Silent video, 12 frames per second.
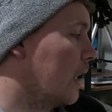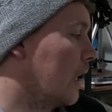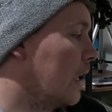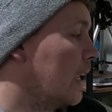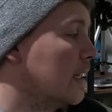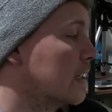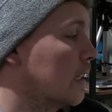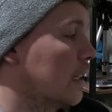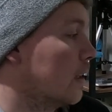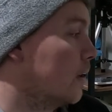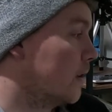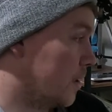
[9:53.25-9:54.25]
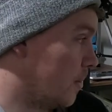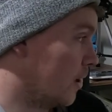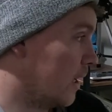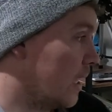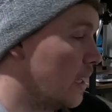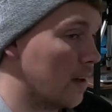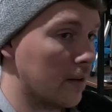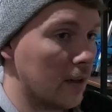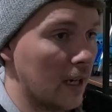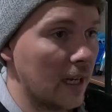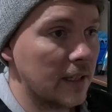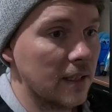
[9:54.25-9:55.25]
It instantly alerts me on here on
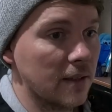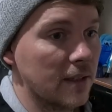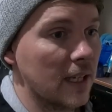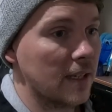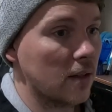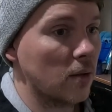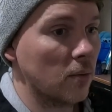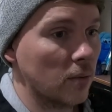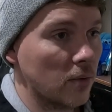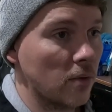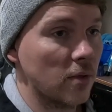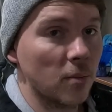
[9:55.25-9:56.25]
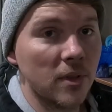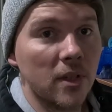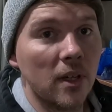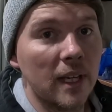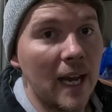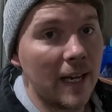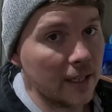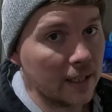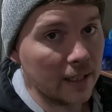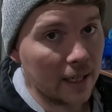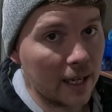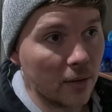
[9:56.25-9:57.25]
Alexa and says, oh, new double socket added
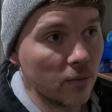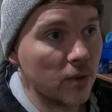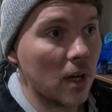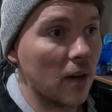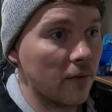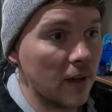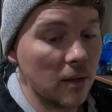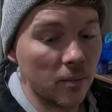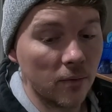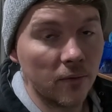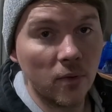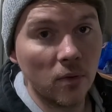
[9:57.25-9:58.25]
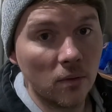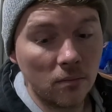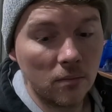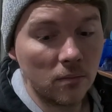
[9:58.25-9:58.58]
in lounge, available for